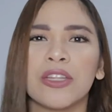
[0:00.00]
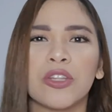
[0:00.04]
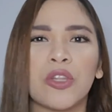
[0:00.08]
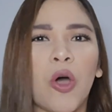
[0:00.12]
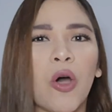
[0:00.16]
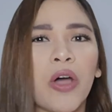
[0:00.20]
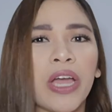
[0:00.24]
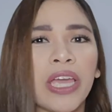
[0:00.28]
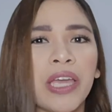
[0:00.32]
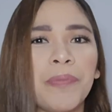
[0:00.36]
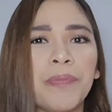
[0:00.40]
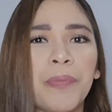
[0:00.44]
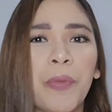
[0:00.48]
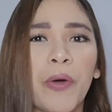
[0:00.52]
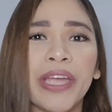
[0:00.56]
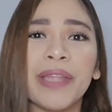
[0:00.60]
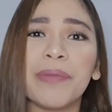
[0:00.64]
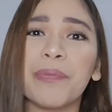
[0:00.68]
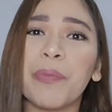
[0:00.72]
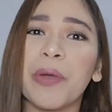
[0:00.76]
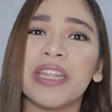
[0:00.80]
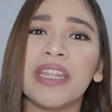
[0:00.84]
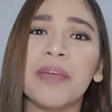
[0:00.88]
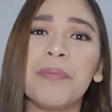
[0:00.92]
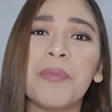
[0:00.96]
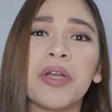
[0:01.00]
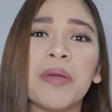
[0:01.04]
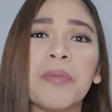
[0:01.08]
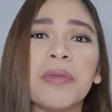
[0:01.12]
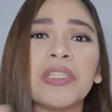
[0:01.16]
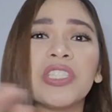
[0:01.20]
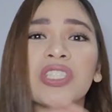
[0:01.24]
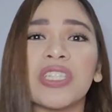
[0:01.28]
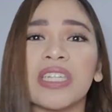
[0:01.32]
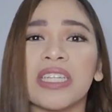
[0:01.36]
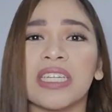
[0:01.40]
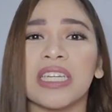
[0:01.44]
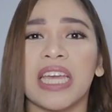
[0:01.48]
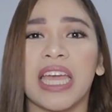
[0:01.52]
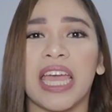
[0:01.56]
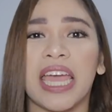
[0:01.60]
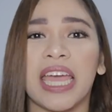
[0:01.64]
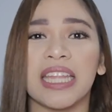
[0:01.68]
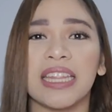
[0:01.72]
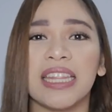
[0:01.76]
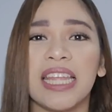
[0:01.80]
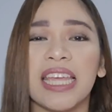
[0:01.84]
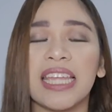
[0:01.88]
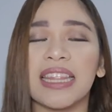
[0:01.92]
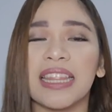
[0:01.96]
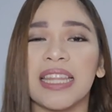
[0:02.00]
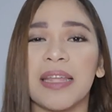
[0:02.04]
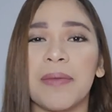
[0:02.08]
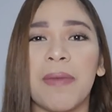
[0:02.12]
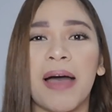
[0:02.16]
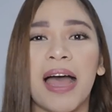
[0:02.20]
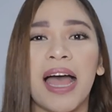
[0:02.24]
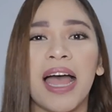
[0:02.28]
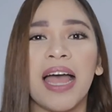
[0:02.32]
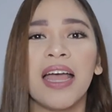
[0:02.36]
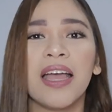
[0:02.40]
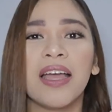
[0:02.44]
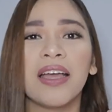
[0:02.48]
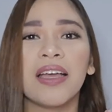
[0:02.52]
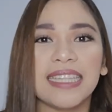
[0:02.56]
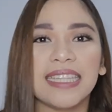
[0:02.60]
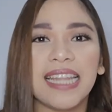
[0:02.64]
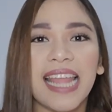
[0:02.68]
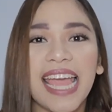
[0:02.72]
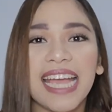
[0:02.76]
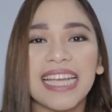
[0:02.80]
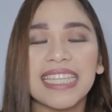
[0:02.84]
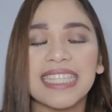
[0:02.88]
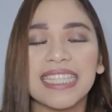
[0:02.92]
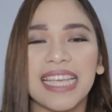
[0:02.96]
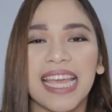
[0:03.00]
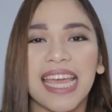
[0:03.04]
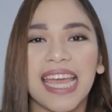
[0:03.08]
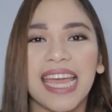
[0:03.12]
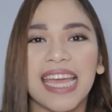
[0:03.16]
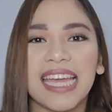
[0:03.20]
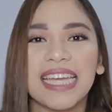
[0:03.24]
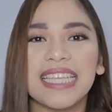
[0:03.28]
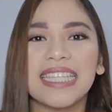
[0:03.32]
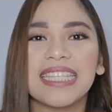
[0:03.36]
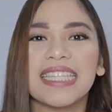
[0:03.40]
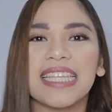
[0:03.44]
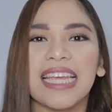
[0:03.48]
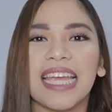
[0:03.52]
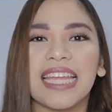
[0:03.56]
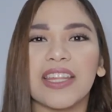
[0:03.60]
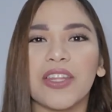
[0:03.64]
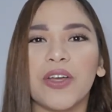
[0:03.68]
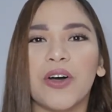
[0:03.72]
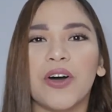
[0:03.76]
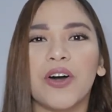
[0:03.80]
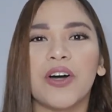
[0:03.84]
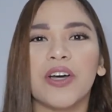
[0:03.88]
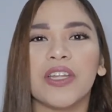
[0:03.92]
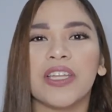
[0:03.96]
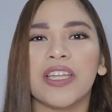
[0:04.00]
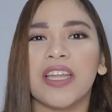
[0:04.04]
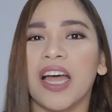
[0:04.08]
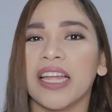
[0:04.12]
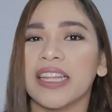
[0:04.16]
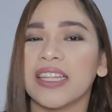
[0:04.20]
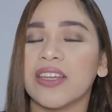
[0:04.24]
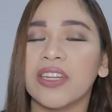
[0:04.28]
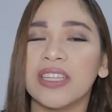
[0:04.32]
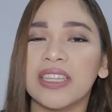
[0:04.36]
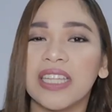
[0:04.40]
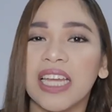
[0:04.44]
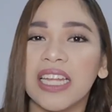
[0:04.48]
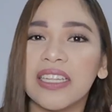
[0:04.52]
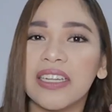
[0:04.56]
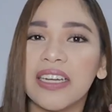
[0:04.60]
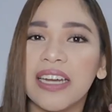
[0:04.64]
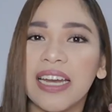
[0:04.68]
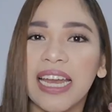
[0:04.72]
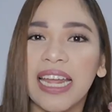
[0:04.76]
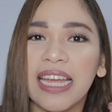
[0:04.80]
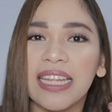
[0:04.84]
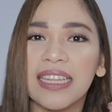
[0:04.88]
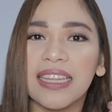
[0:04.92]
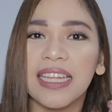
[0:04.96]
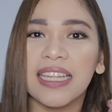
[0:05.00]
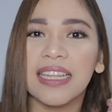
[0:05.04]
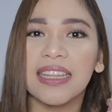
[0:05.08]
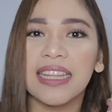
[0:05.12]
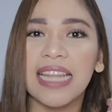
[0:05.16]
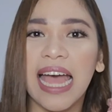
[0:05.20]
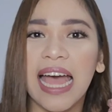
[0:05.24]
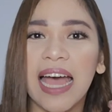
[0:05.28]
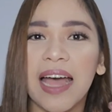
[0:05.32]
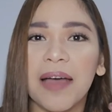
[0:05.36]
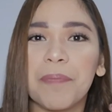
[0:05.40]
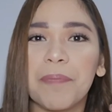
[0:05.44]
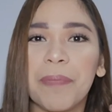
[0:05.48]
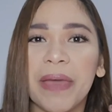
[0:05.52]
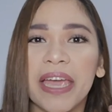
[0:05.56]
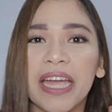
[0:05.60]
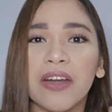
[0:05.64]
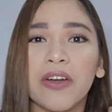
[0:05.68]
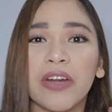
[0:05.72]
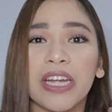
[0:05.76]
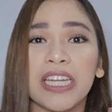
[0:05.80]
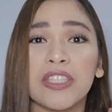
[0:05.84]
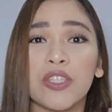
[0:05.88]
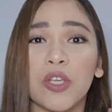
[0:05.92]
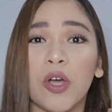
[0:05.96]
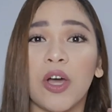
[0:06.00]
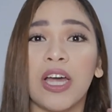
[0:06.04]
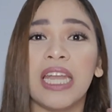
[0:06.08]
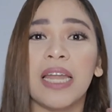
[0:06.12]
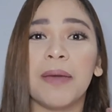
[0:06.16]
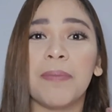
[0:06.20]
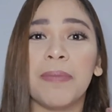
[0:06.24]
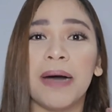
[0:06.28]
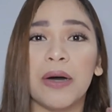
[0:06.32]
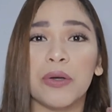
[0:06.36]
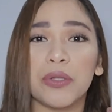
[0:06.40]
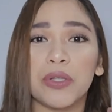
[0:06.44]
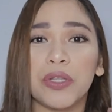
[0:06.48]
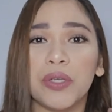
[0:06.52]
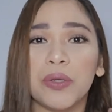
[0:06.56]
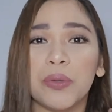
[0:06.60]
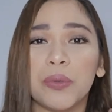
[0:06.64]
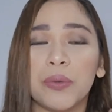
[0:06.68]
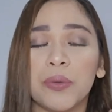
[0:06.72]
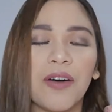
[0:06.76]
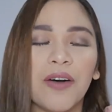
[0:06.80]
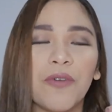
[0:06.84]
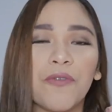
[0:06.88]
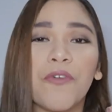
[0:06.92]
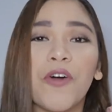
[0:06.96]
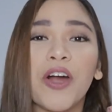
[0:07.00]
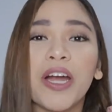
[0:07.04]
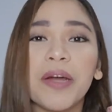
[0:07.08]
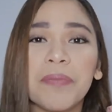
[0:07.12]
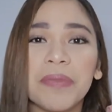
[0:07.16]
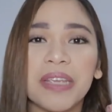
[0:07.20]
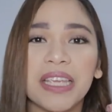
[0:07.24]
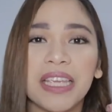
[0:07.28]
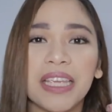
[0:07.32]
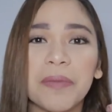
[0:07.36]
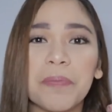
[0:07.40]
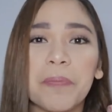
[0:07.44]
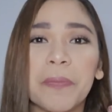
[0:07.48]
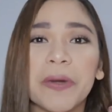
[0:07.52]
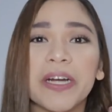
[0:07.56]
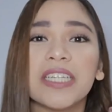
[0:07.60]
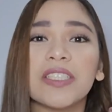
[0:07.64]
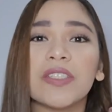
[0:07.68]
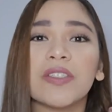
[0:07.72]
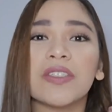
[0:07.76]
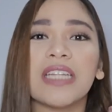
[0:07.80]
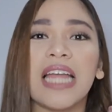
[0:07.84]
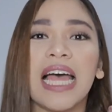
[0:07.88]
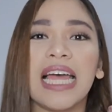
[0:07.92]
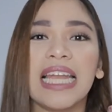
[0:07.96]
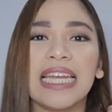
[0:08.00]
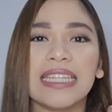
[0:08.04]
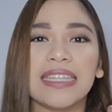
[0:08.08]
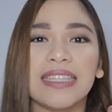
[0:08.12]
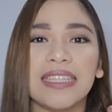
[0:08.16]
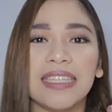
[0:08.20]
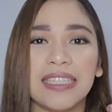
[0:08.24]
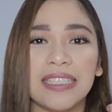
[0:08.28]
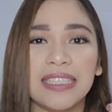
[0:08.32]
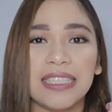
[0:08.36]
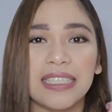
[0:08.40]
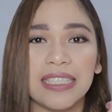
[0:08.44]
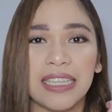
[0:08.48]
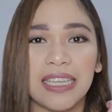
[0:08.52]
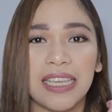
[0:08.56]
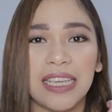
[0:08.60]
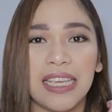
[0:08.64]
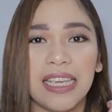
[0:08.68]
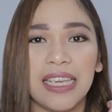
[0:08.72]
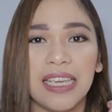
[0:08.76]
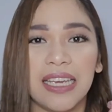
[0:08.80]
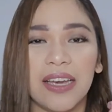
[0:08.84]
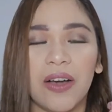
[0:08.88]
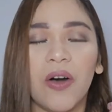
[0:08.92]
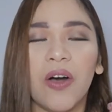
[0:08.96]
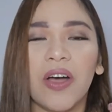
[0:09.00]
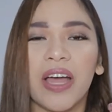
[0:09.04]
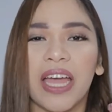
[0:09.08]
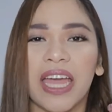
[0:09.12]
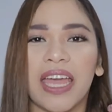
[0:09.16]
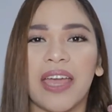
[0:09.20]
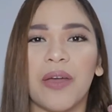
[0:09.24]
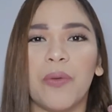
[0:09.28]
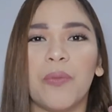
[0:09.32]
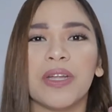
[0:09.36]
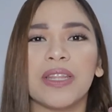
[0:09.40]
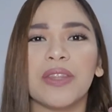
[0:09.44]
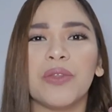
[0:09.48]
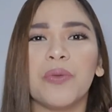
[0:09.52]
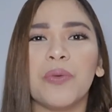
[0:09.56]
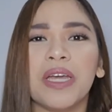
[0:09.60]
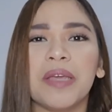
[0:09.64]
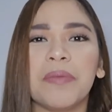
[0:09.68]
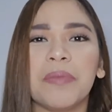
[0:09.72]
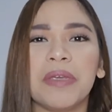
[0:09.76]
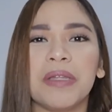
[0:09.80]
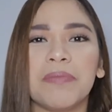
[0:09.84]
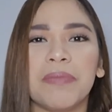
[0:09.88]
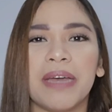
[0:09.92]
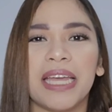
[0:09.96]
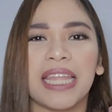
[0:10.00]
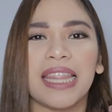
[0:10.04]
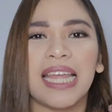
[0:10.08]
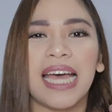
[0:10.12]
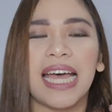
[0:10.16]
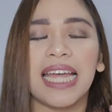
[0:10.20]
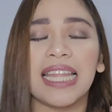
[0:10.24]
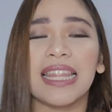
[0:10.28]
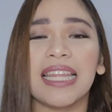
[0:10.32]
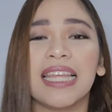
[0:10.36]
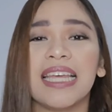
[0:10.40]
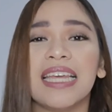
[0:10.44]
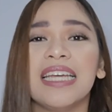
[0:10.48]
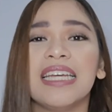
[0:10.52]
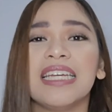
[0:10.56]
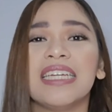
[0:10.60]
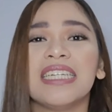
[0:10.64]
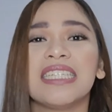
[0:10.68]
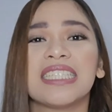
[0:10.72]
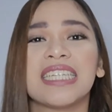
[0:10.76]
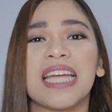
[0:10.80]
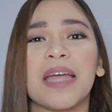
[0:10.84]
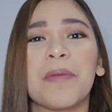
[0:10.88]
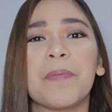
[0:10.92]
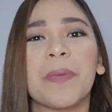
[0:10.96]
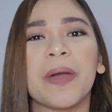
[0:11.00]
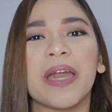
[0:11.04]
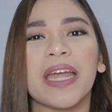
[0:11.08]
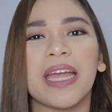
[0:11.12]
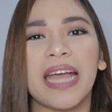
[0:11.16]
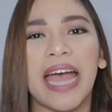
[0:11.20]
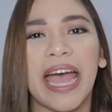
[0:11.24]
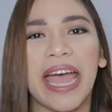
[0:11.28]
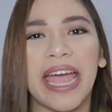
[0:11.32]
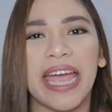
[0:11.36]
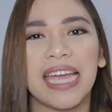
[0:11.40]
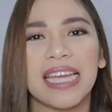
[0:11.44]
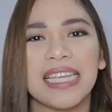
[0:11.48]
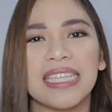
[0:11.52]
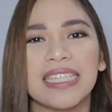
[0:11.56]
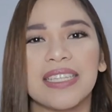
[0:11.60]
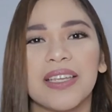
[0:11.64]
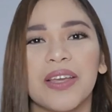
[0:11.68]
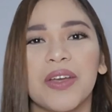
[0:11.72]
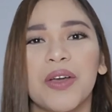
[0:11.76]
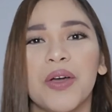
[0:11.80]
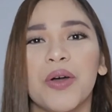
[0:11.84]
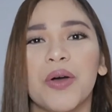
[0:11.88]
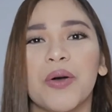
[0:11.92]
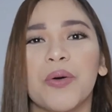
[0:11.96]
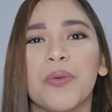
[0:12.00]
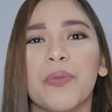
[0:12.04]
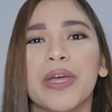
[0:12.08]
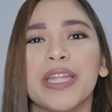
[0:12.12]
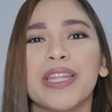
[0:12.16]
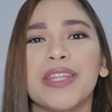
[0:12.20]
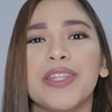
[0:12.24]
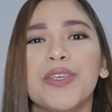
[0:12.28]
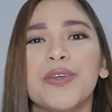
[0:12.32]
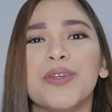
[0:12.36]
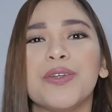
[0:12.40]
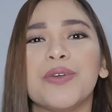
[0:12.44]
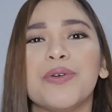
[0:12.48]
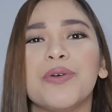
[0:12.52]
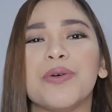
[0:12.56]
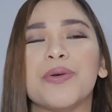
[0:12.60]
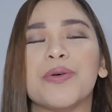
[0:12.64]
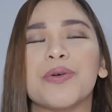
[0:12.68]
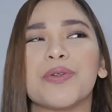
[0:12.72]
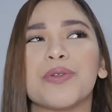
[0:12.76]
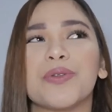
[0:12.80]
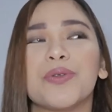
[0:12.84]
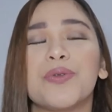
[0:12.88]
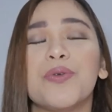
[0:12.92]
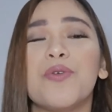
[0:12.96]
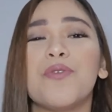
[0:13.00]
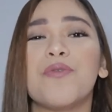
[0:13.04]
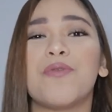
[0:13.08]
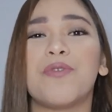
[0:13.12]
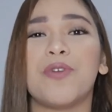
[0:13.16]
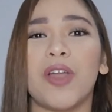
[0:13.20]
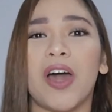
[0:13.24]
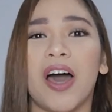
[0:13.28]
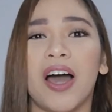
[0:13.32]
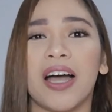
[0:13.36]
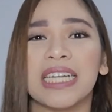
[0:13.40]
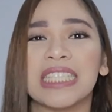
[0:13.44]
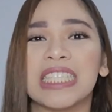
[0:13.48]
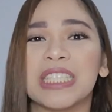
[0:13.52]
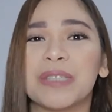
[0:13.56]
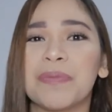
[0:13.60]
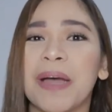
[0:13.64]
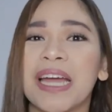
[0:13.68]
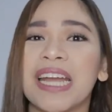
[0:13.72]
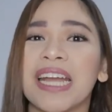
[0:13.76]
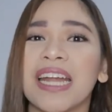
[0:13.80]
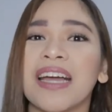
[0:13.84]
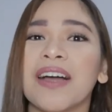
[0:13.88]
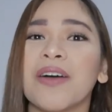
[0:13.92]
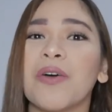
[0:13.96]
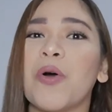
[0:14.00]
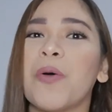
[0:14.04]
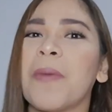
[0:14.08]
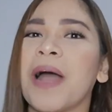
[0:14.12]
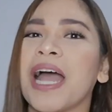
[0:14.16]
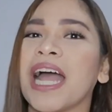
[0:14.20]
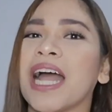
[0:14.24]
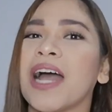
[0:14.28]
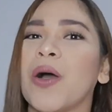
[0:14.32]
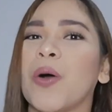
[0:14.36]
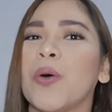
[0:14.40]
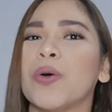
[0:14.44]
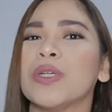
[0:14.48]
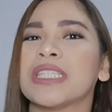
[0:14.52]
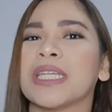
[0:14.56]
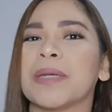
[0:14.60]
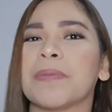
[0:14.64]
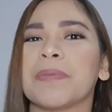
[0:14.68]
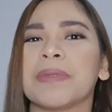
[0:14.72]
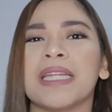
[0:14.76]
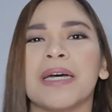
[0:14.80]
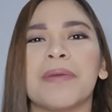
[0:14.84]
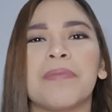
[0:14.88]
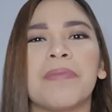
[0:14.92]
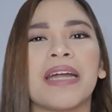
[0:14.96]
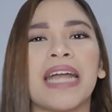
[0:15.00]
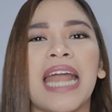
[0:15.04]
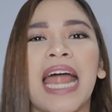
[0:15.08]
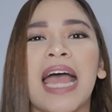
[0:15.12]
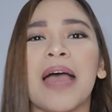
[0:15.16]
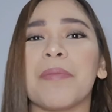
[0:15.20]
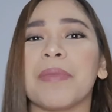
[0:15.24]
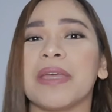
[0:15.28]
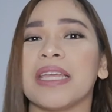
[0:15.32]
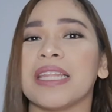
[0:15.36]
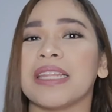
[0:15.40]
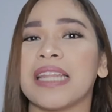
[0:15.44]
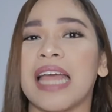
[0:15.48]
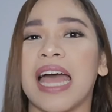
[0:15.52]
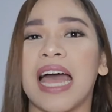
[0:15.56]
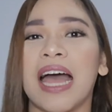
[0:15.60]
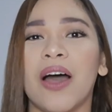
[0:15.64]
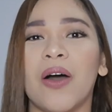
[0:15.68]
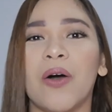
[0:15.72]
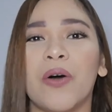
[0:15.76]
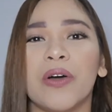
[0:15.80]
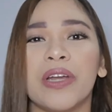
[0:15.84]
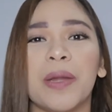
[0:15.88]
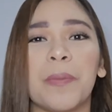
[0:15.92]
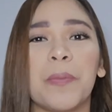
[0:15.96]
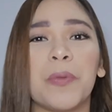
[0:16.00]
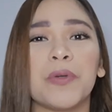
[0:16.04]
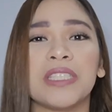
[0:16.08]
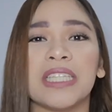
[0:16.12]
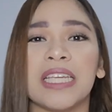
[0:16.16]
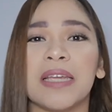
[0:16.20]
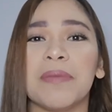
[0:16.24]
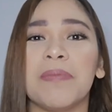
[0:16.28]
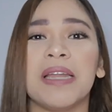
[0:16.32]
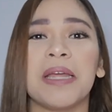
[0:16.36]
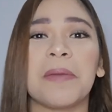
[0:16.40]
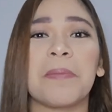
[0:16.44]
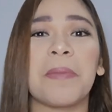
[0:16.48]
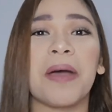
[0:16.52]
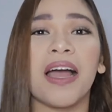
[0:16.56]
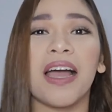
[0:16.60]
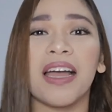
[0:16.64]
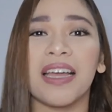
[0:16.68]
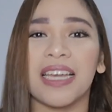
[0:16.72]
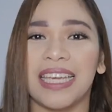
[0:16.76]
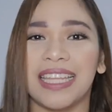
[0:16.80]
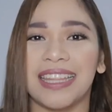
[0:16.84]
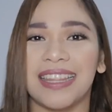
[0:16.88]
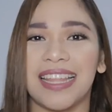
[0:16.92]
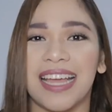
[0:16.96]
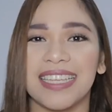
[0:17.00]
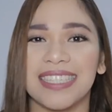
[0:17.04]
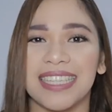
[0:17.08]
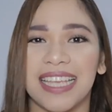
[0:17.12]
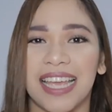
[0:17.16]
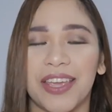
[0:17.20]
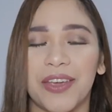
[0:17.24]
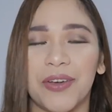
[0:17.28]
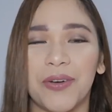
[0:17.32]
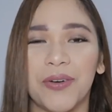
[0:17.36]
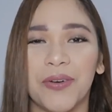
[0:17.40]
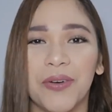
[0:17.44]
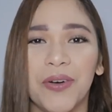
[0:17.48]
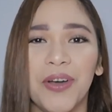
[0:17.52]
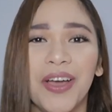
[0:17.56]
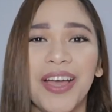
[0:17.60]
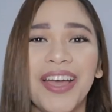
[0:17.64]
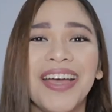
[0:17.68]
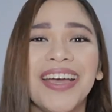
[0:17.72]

talking point, pwede mo naman siyang i-edit, diba? Next is, ito, not content-related na, pero it's all about you. For me, personality is key. Okay, what do I mean by that? Syempre, guys, when you do vlogs, para kang kumakausap ng maraming tao na posibleng makakita sa'yo.